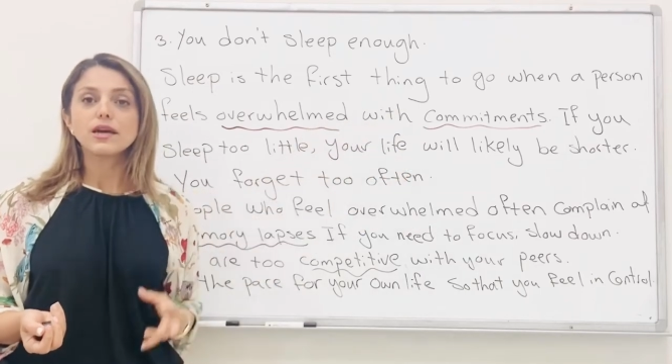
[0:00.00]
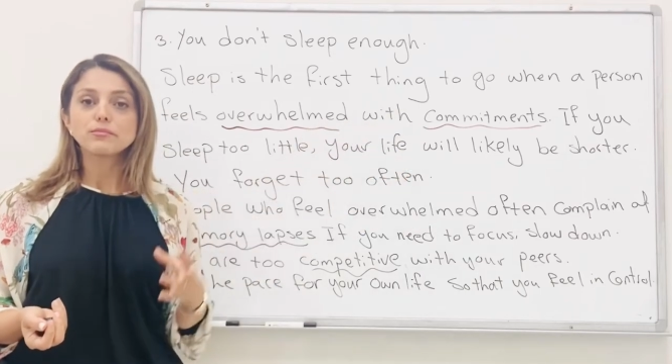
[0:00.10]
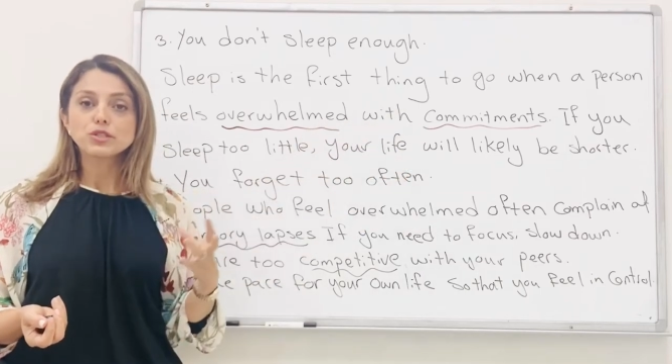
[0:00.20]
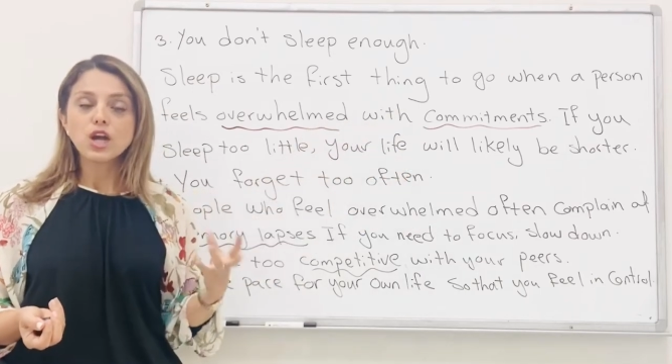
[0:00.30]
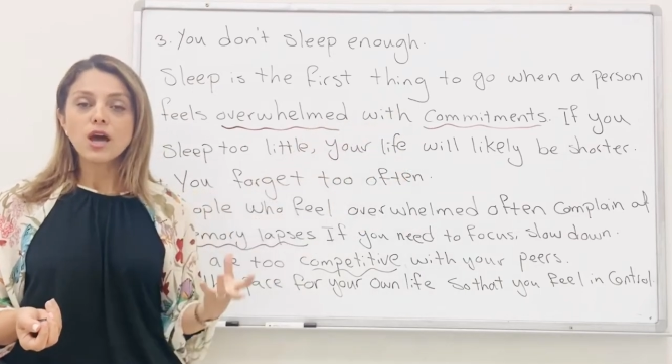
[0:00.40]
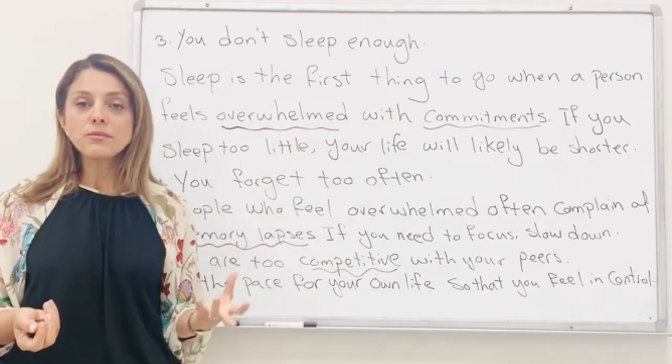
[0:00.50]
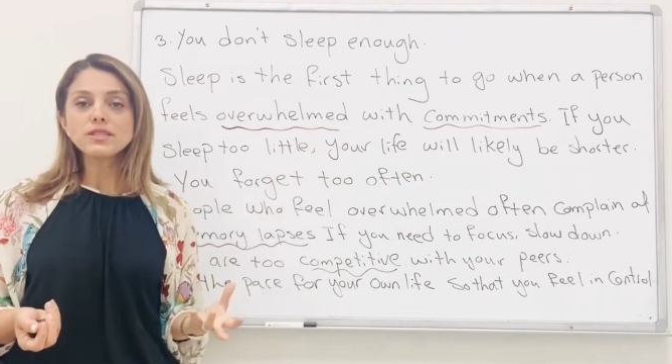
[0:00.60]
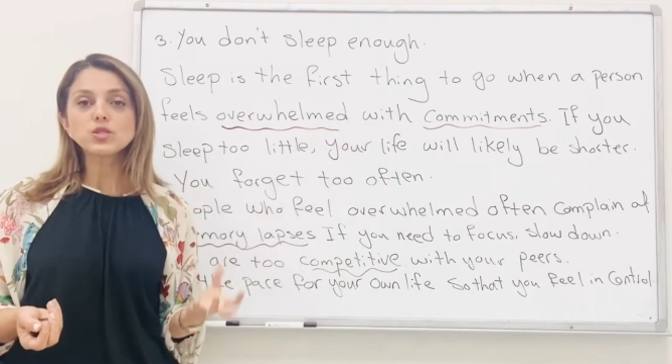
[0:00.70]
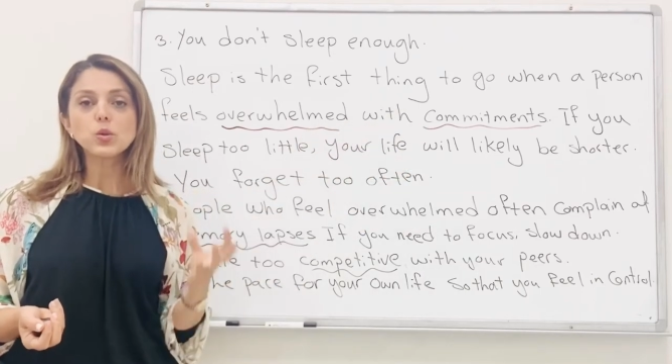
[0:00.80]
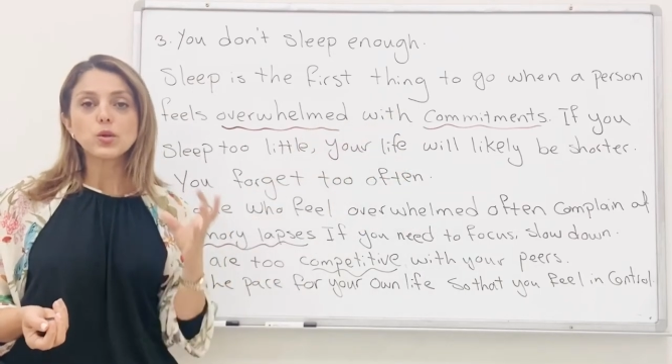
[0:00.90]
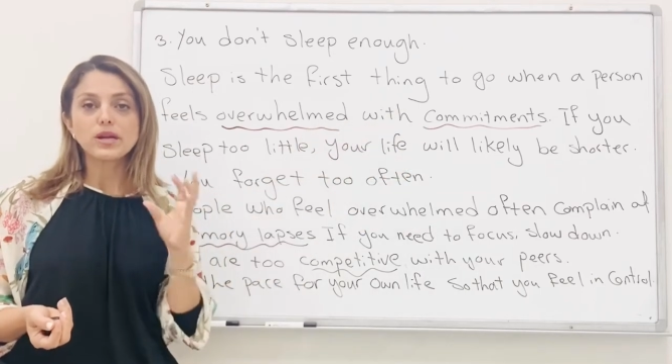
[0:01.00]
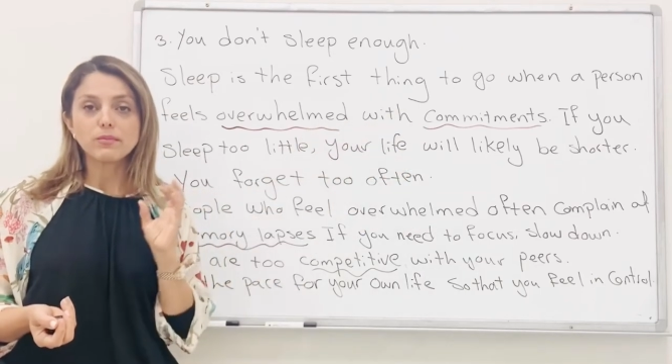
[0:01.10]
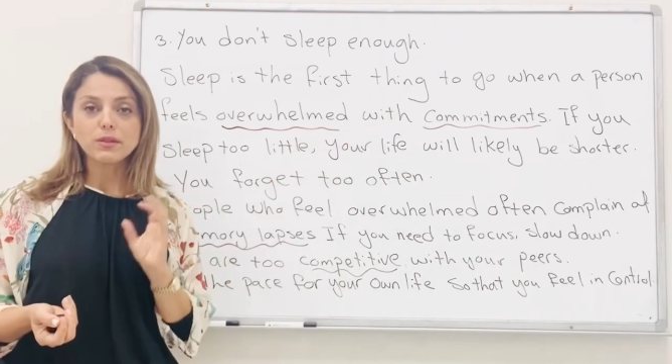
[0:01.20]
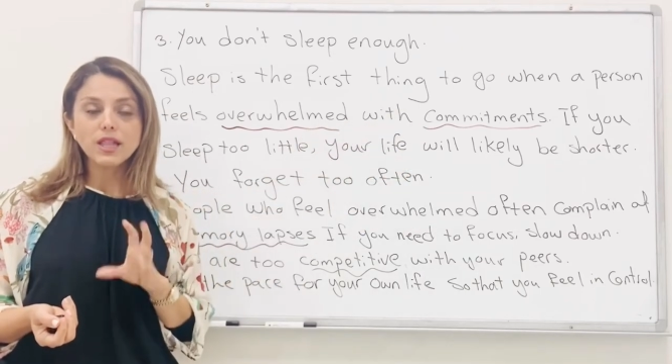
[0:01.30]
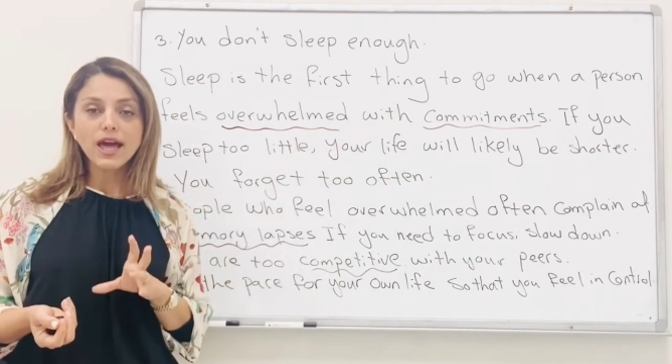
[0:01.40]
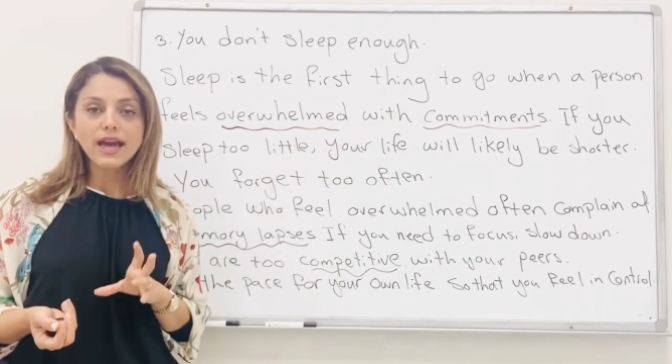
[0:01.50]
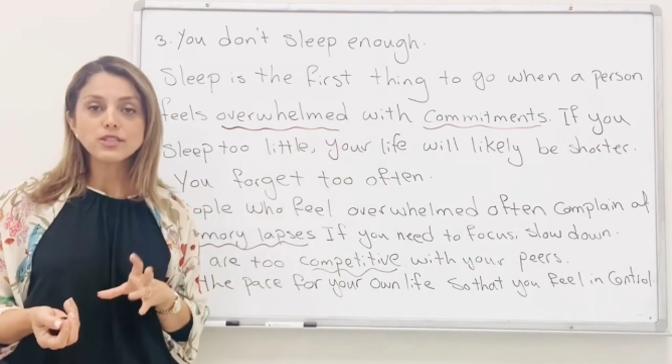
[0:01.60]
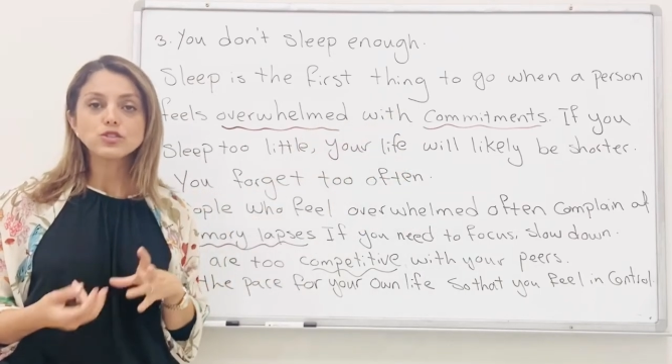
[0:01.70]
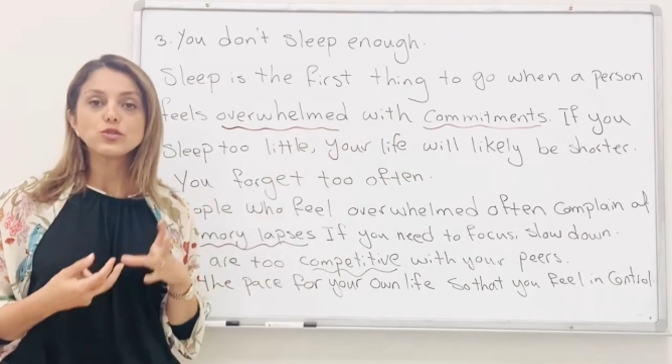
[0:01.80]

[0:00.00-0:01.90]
a promise or a plan